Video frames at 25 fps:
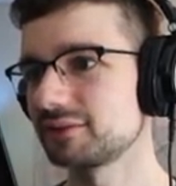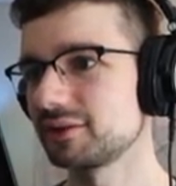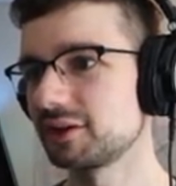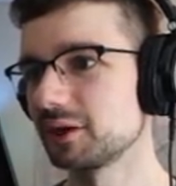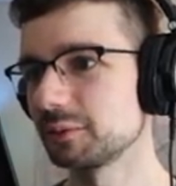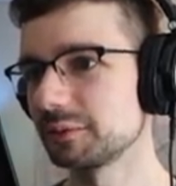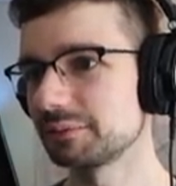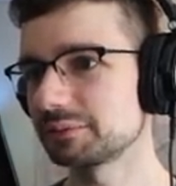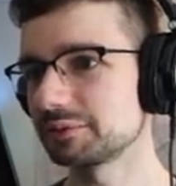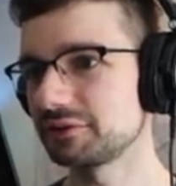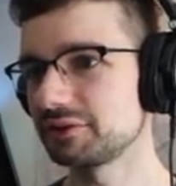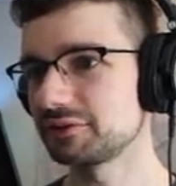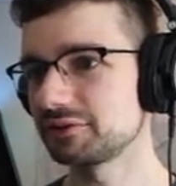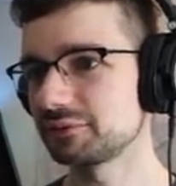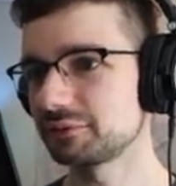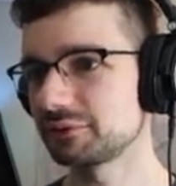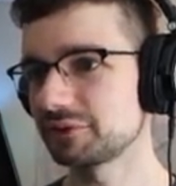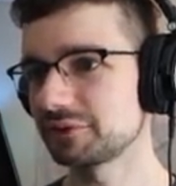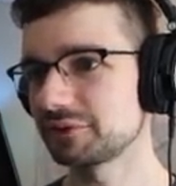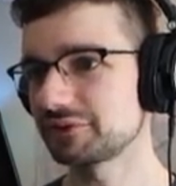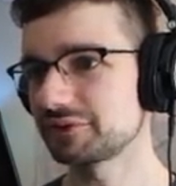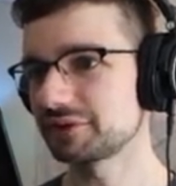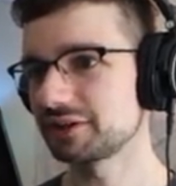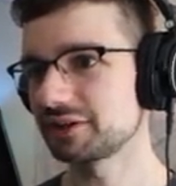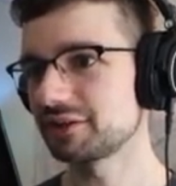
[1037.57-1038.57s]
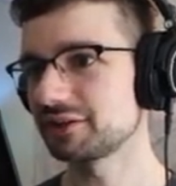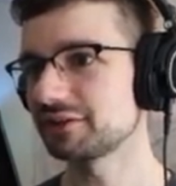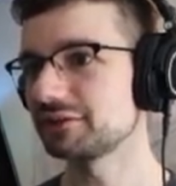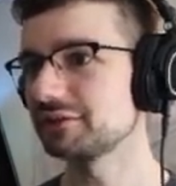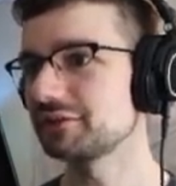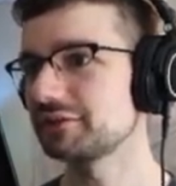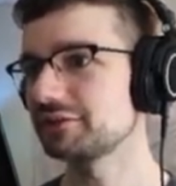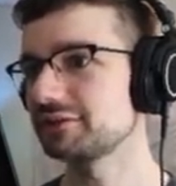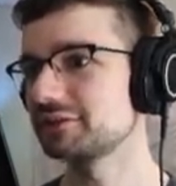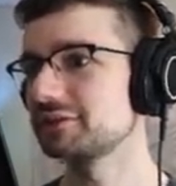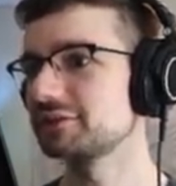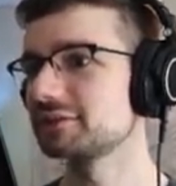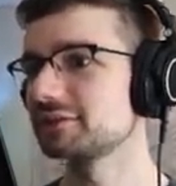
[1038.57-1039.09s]
Are we pleased with
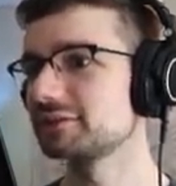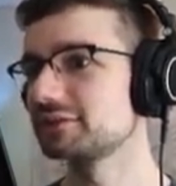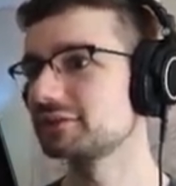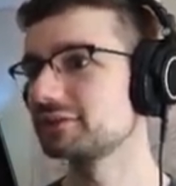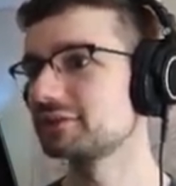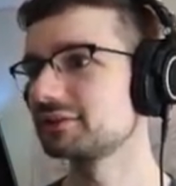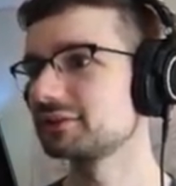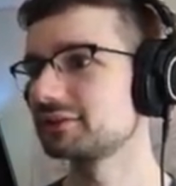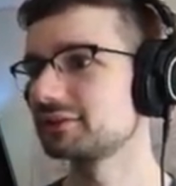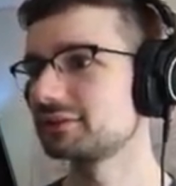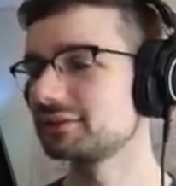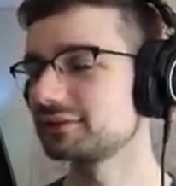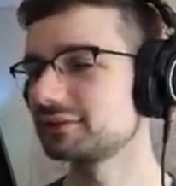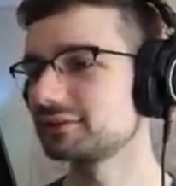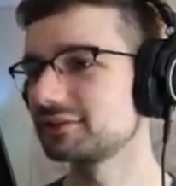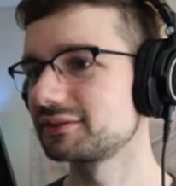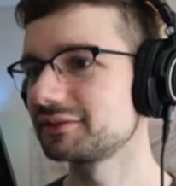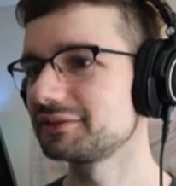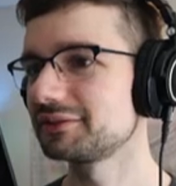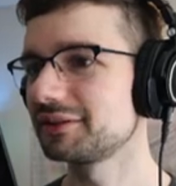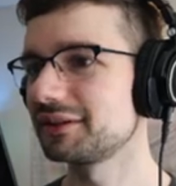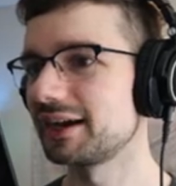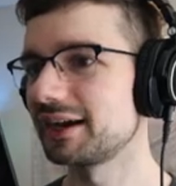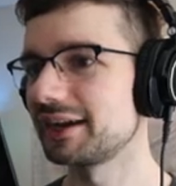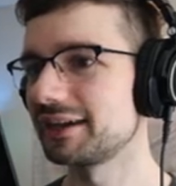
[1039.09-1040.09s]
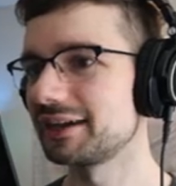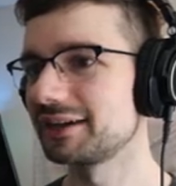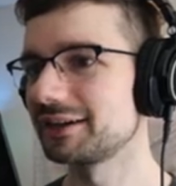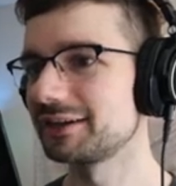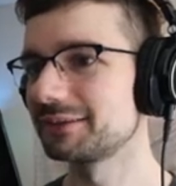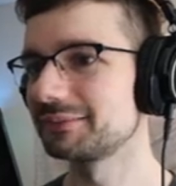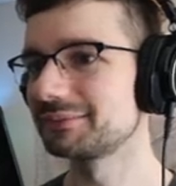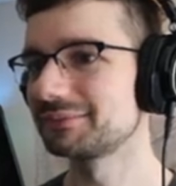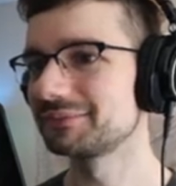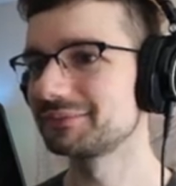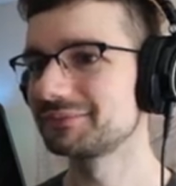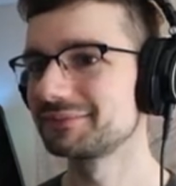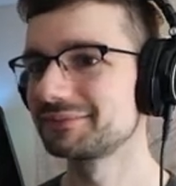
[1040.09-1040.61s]
ourselves? I
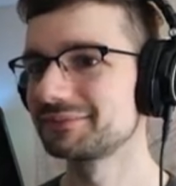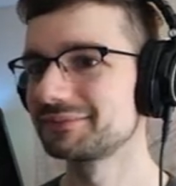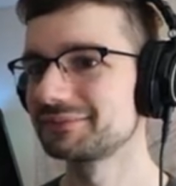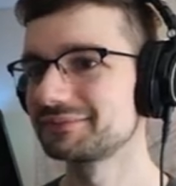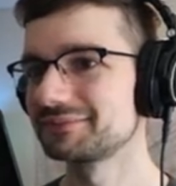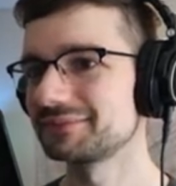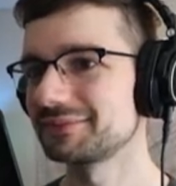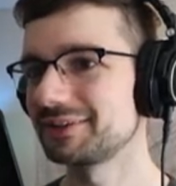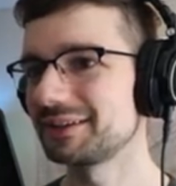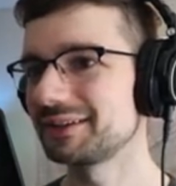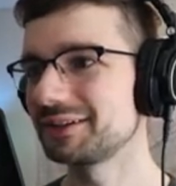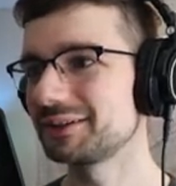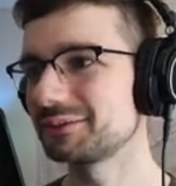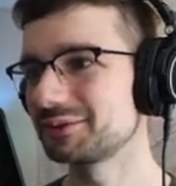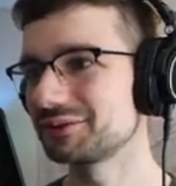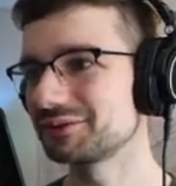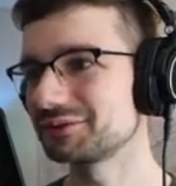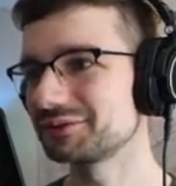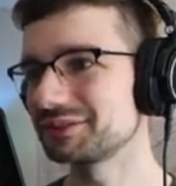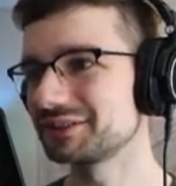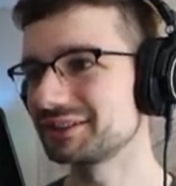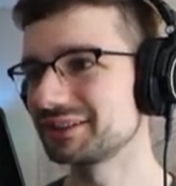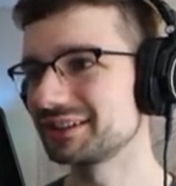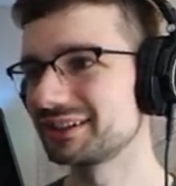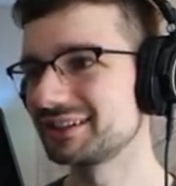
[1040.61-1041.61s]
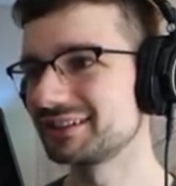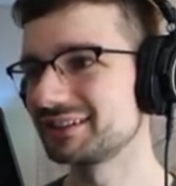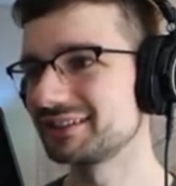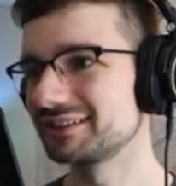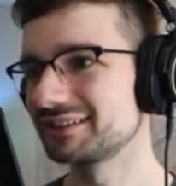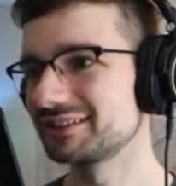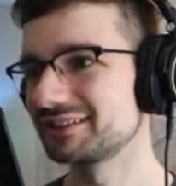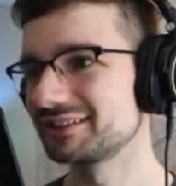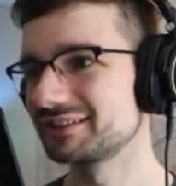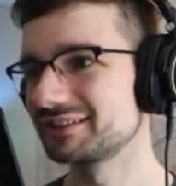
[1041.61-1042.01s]
am. I think we're doing good.